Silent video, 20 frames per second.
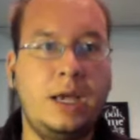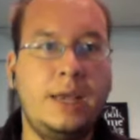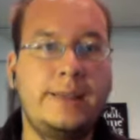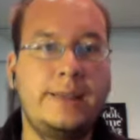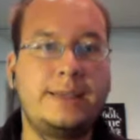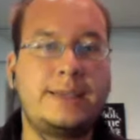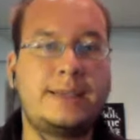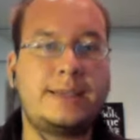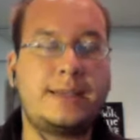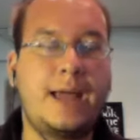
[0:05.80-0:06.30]

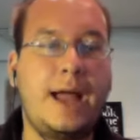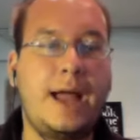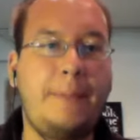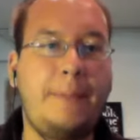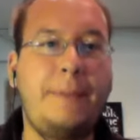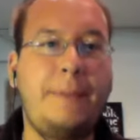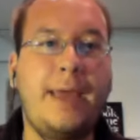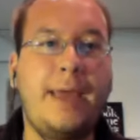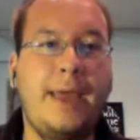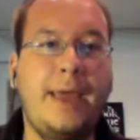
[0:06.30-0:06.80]
Sky
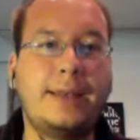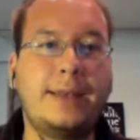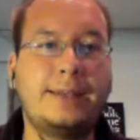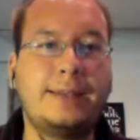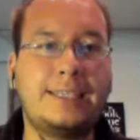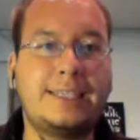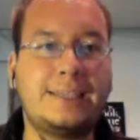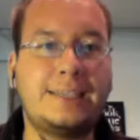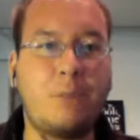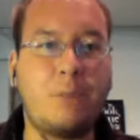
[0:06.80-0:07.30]
Pen,
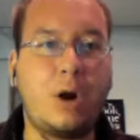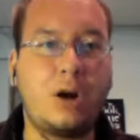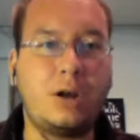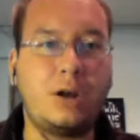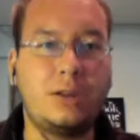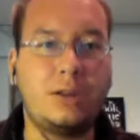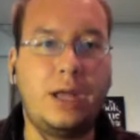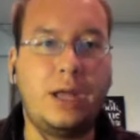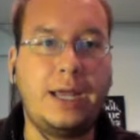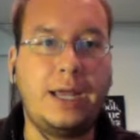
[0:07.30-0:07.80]
smart
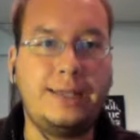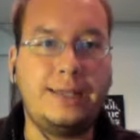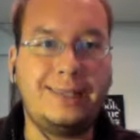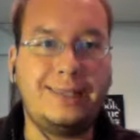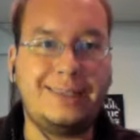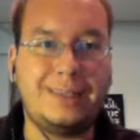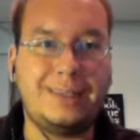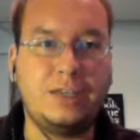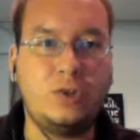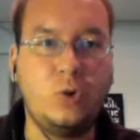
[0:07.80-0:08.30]
lights,
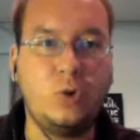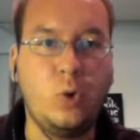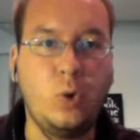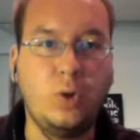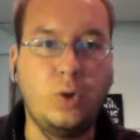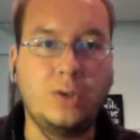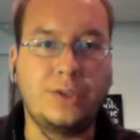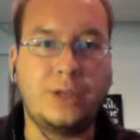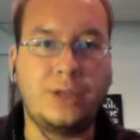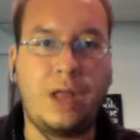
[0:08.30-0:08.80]

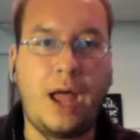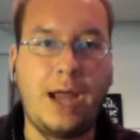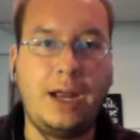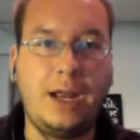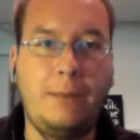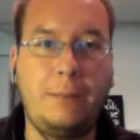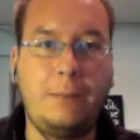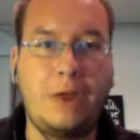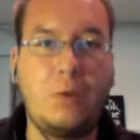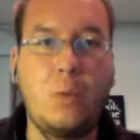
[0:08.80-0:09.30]
Google's
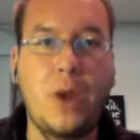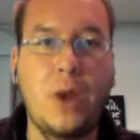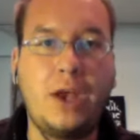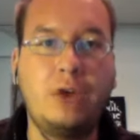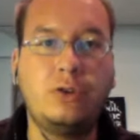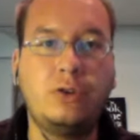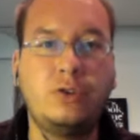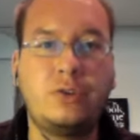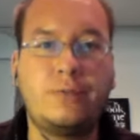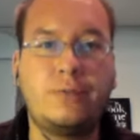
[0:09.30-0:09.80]
lineup, and
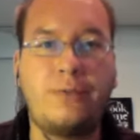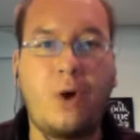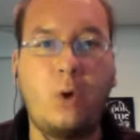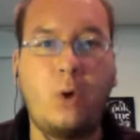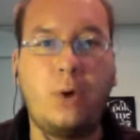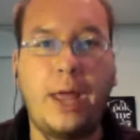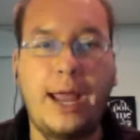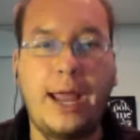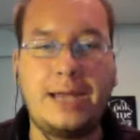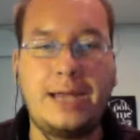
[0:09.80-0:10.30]
Windows Phone
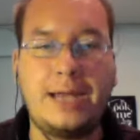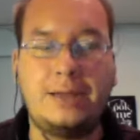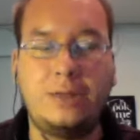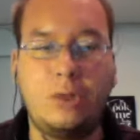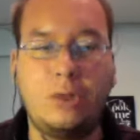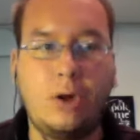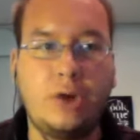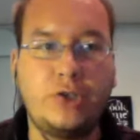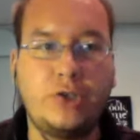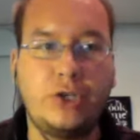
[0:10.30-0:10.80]
8
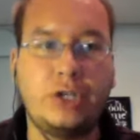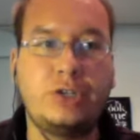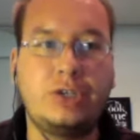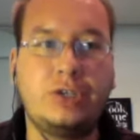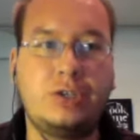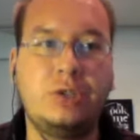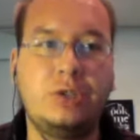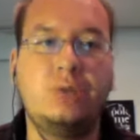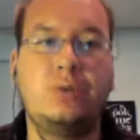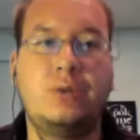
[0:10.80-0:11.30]
launching
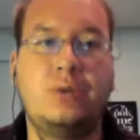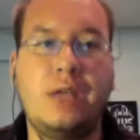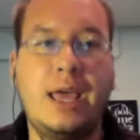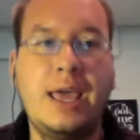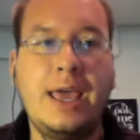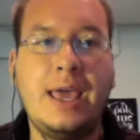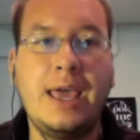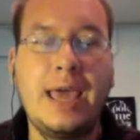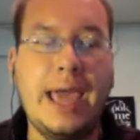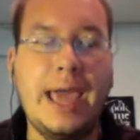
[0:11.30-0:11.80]
soon.
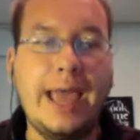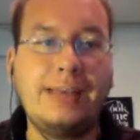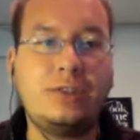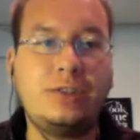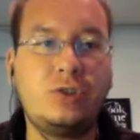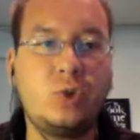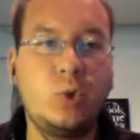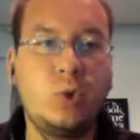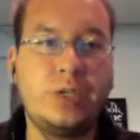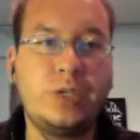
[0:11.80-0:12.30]
It's
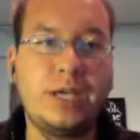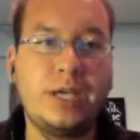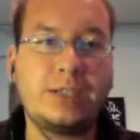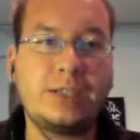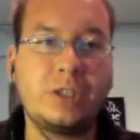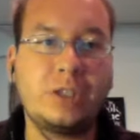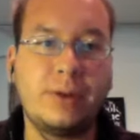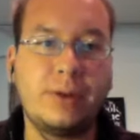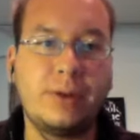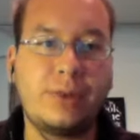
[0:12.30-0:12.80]
Tuesday,
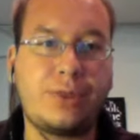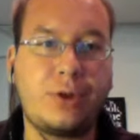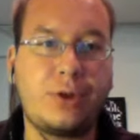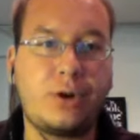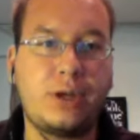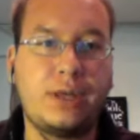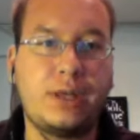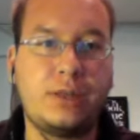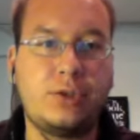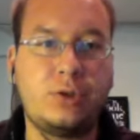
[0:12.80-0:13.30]
October
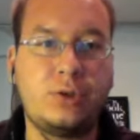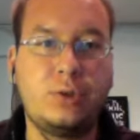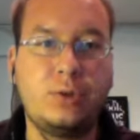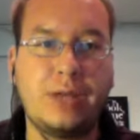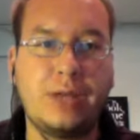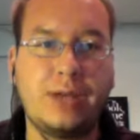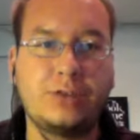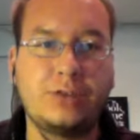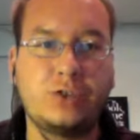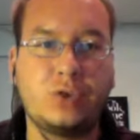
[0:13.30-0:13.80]
30th,
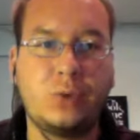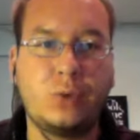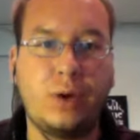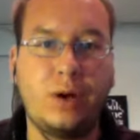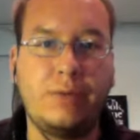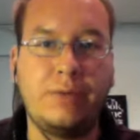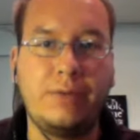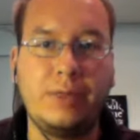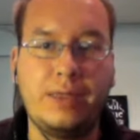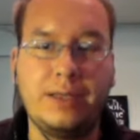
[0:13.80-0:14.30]
2012,
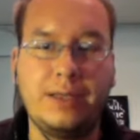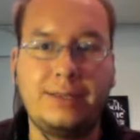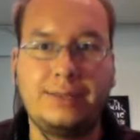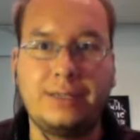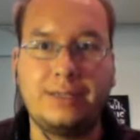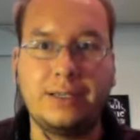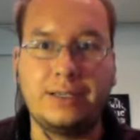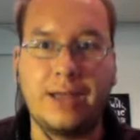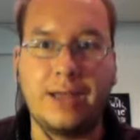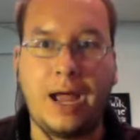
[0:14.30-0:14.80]
and this
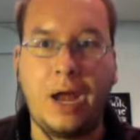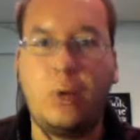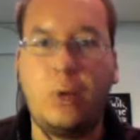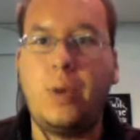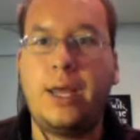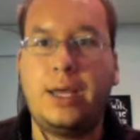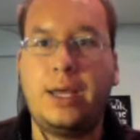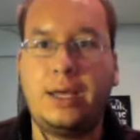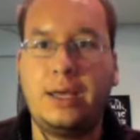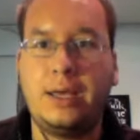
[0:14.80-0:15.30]
is
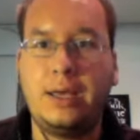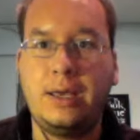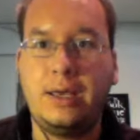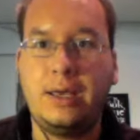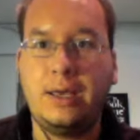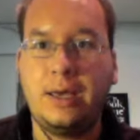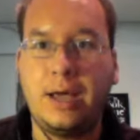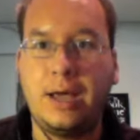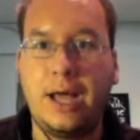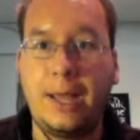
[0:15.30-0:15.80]
iWake.
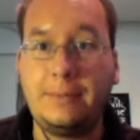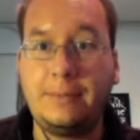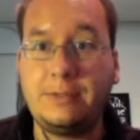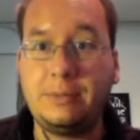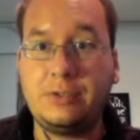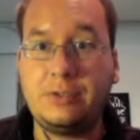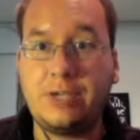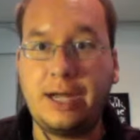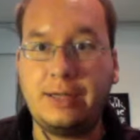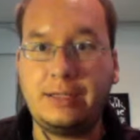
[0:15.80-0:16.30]
I'm Tim
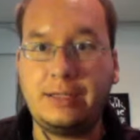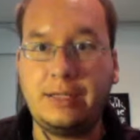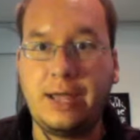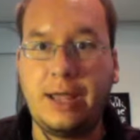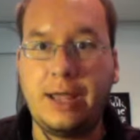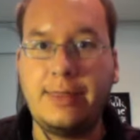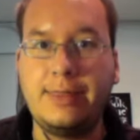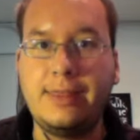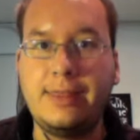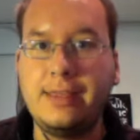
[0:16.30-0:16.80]
Chaten,
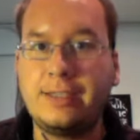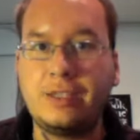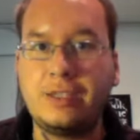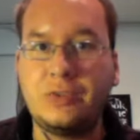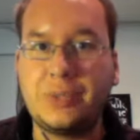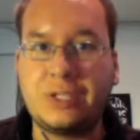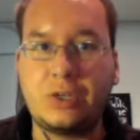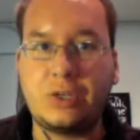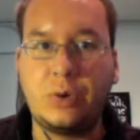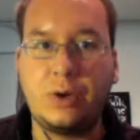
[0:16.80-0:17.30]
and this is
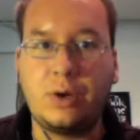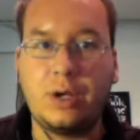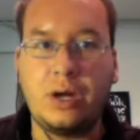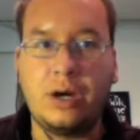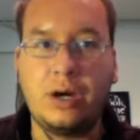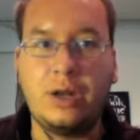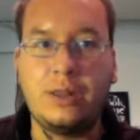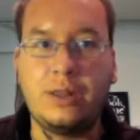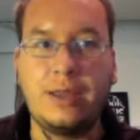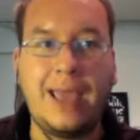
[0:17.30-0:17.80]
what's going
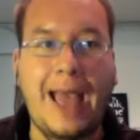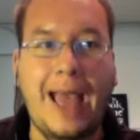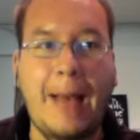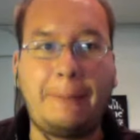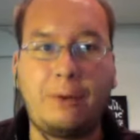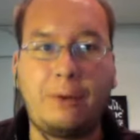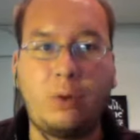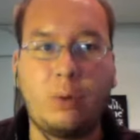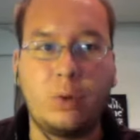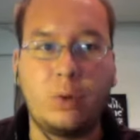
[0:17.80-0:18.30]
on in the
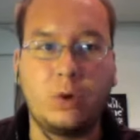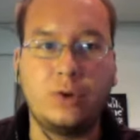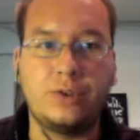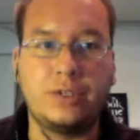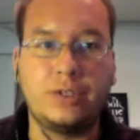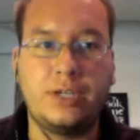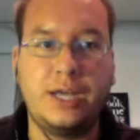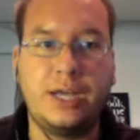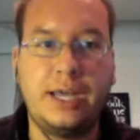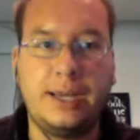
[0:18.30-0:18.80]
Apple world
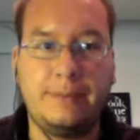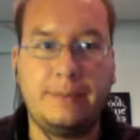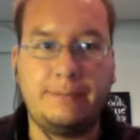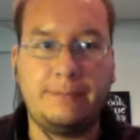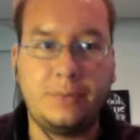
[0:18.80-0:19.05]
today.